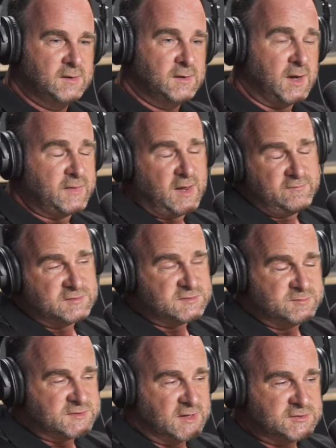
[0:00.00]
and they haven't
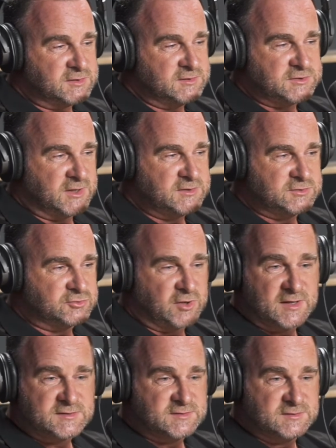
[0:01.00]
substantially changed the
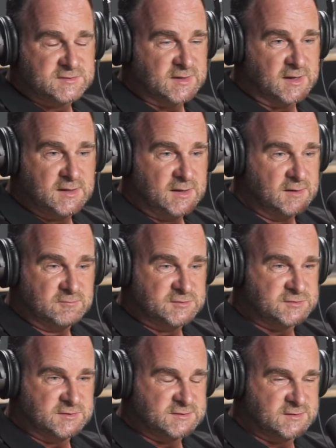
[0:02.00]
track since then. It was
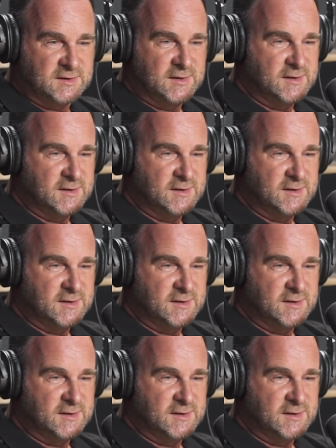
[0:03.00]
just...